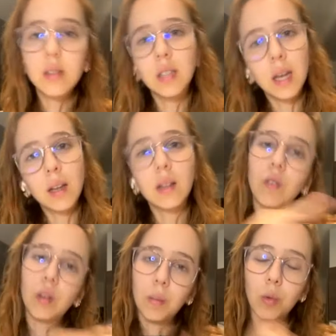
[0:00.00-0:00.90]
check it, and if
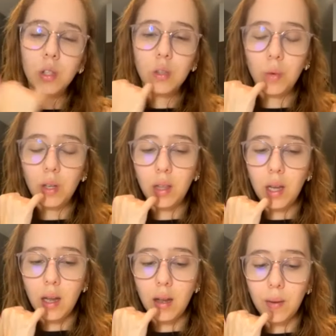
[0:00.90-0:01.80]
not, I'm going to put it
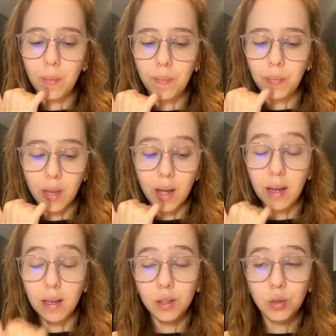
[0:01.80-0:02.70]

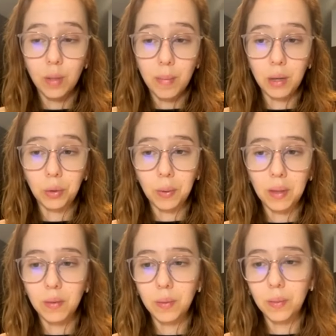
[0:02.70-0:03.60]
again into the
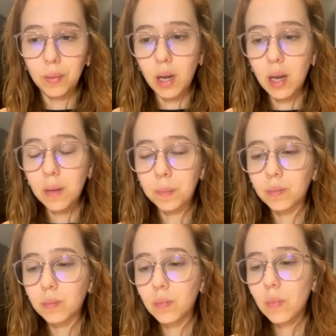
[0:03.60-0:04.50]
microwave. Okay.
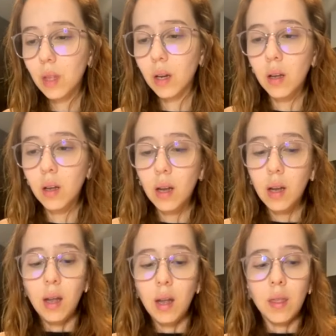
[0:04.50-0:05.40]

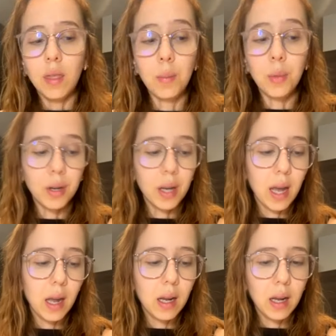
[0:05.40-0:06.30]
The mug
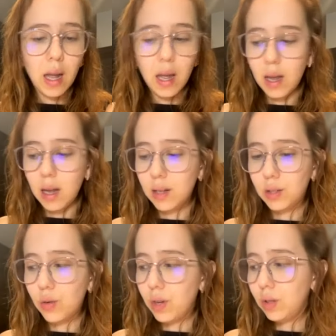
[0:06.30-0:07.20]
cake is
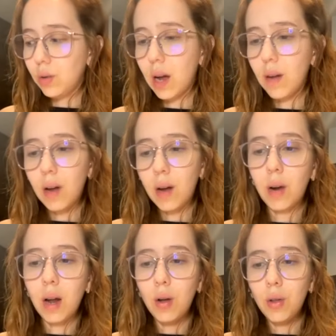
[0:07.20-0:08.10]
going to have
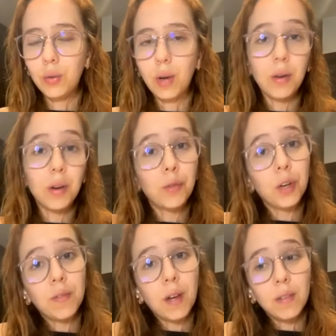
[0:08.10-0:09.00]
around
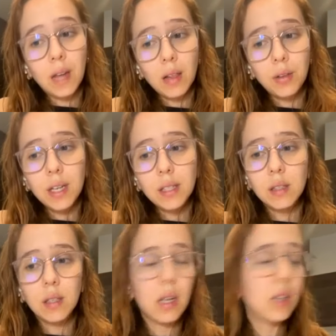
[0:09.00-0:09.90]
345 calories.
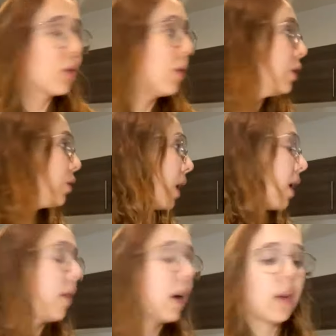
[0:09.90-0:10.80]
It's going to
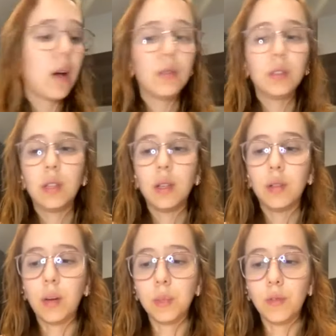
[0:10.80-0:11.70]
have around 10
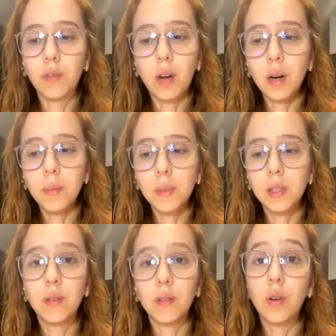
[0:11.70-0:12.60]
grams of carbs,
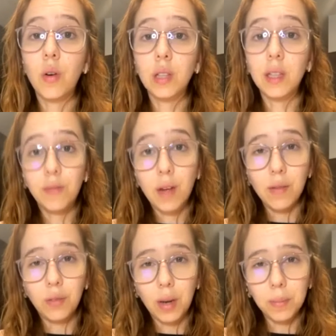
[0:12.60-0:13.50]
only 5
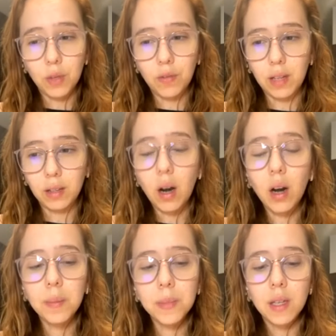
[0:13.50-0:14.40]
grams of net carbs,